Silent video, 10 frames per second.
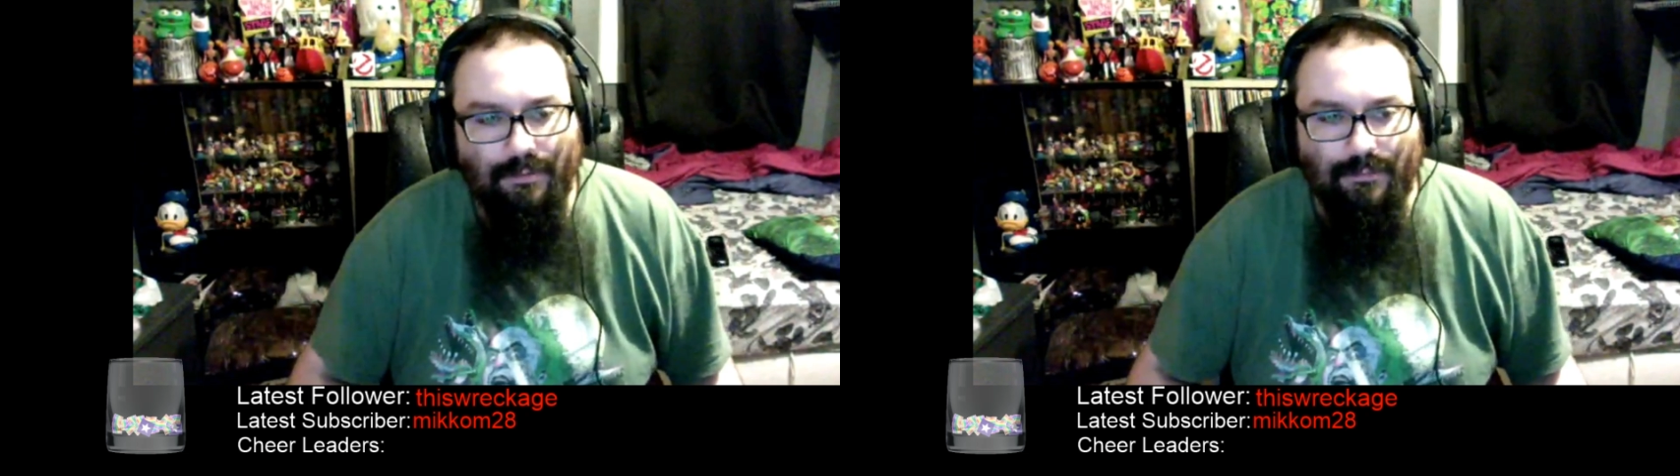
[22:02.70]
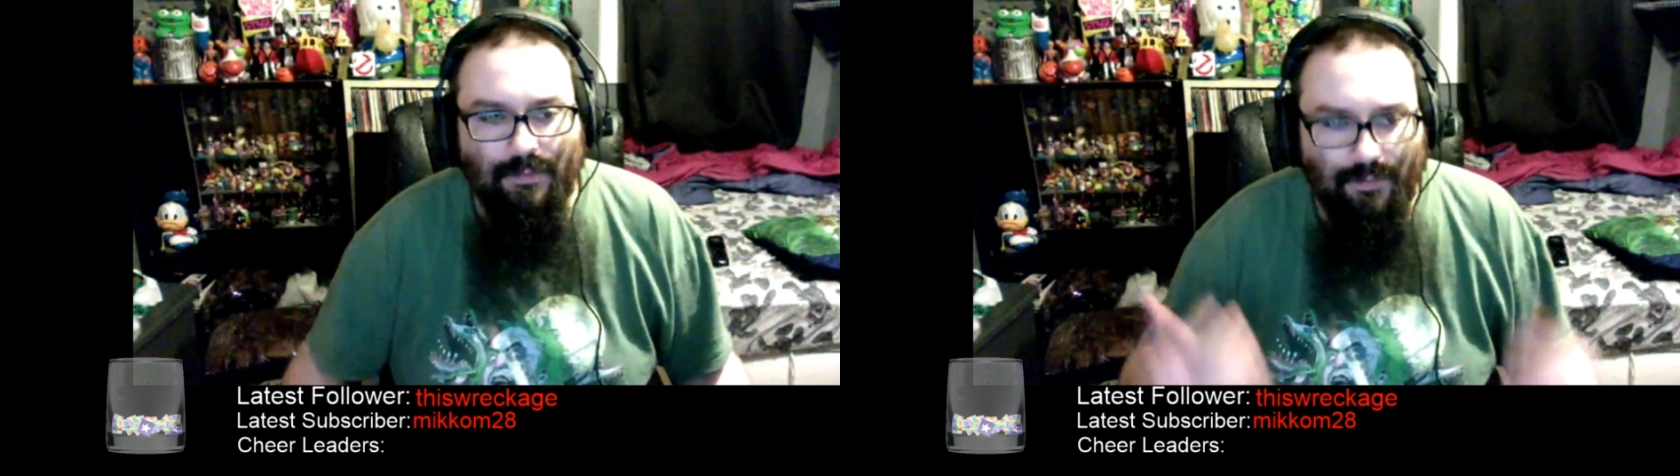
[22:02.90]

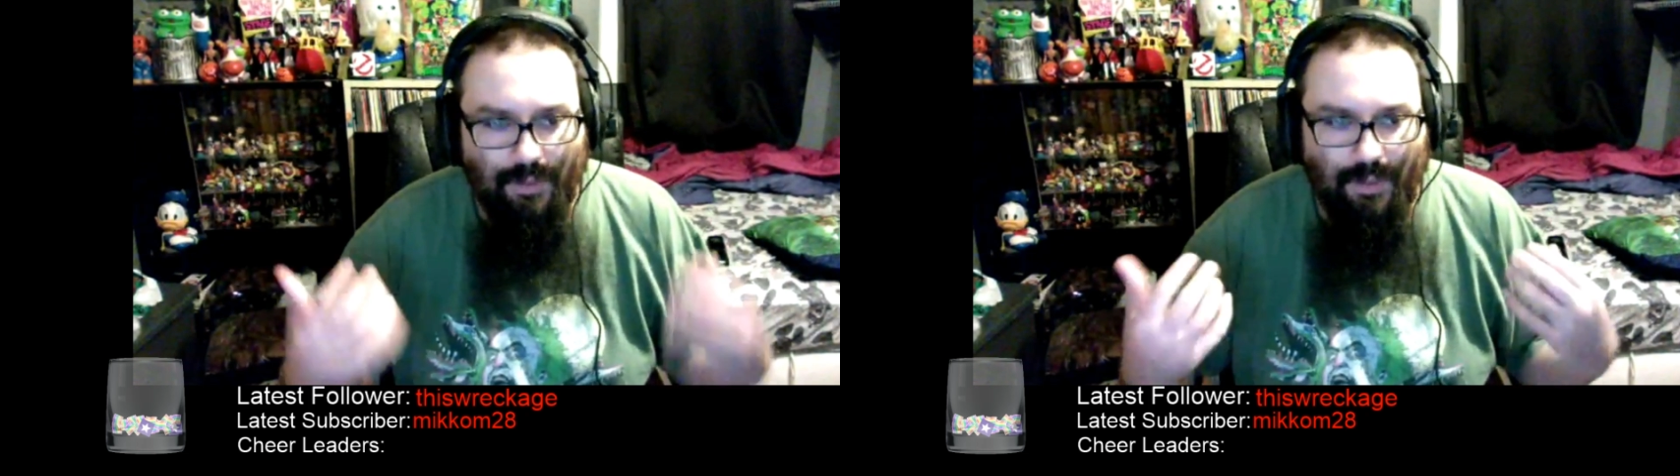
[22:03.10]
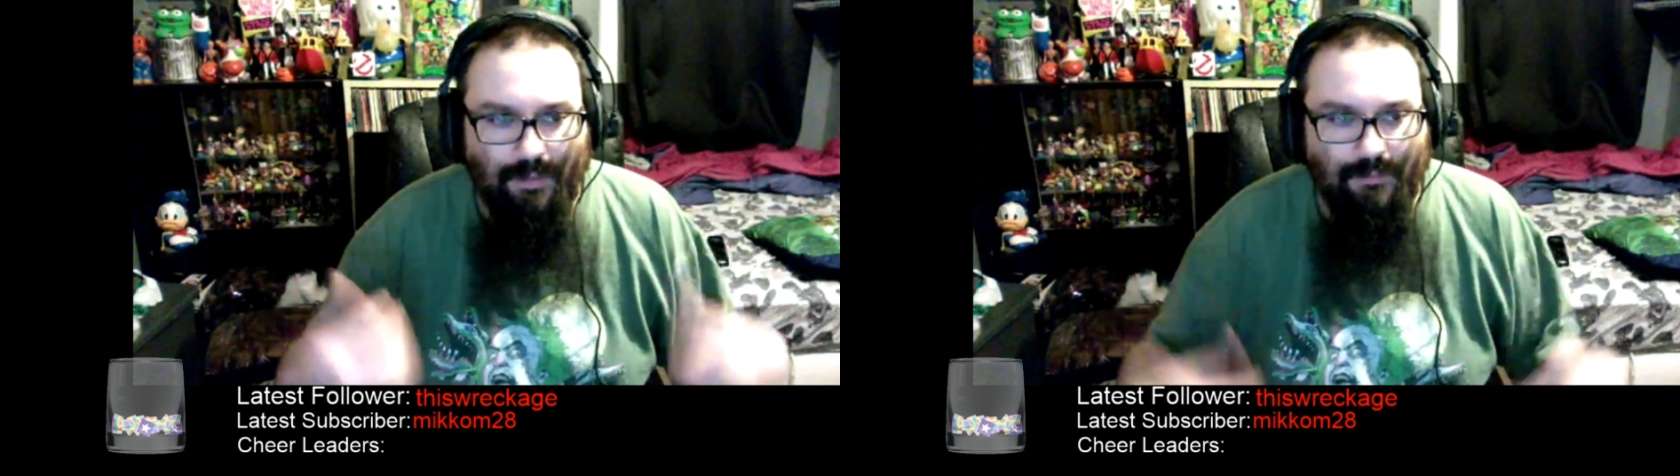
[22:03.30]
okay,
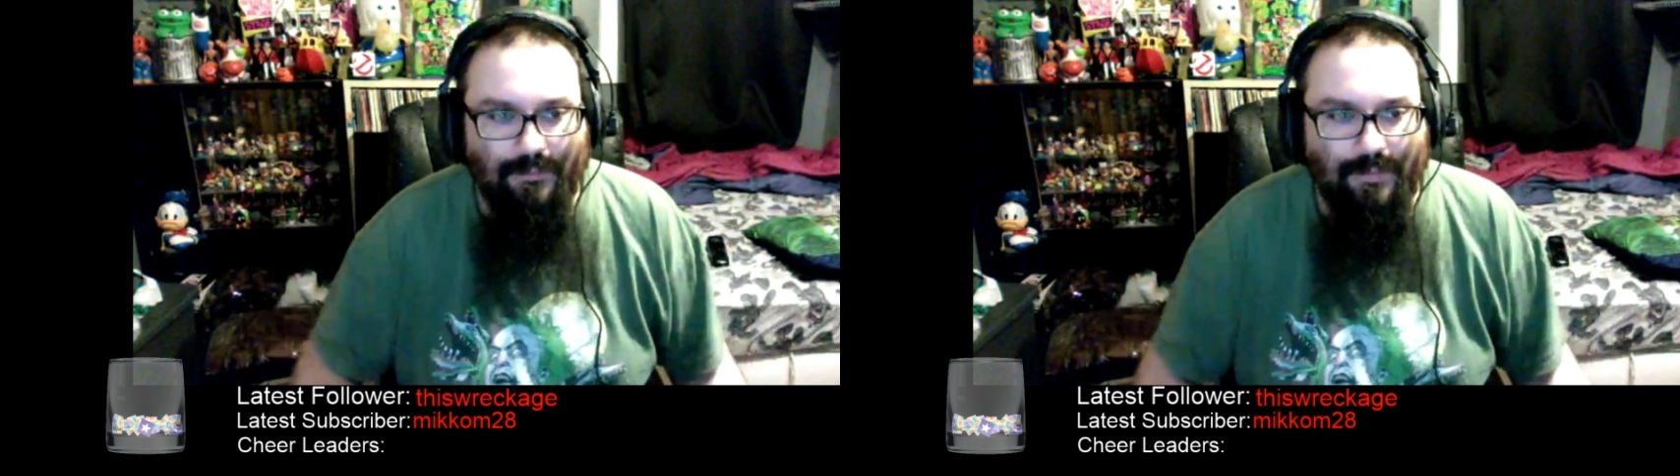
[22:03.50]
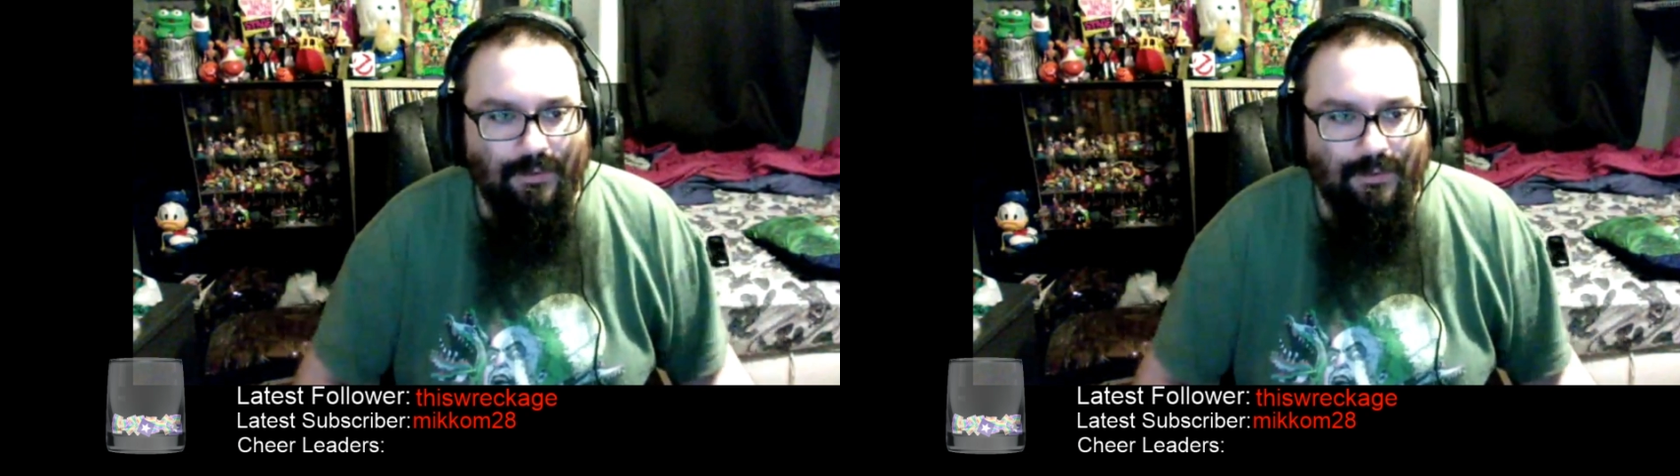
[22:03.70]
there
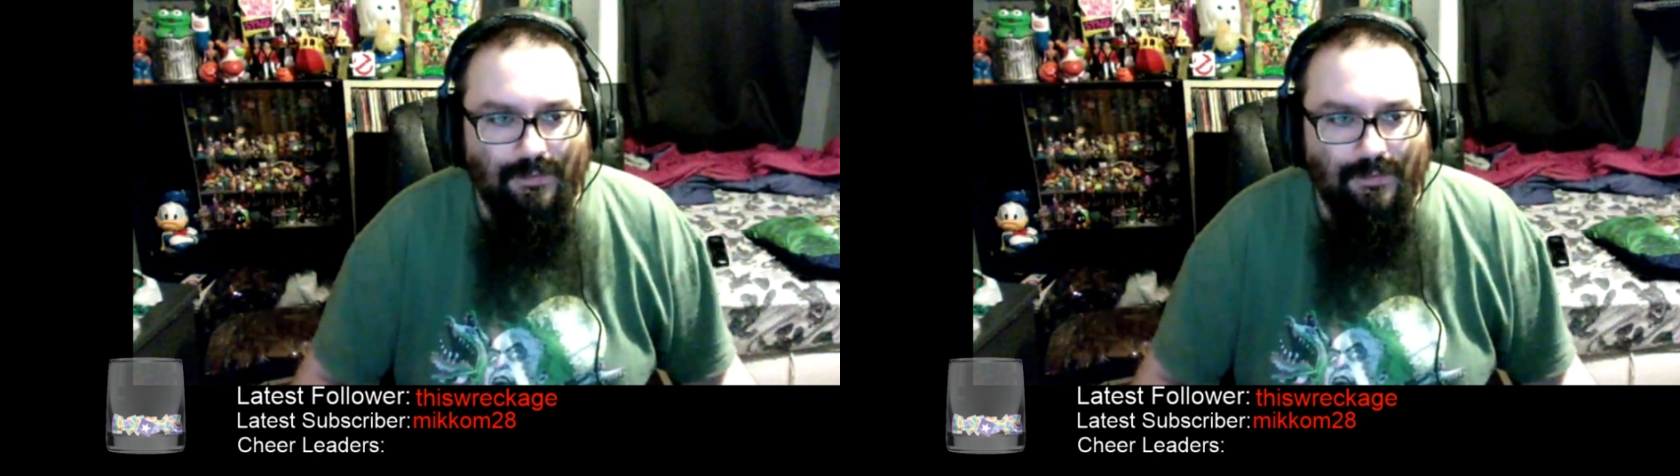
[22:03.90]
goes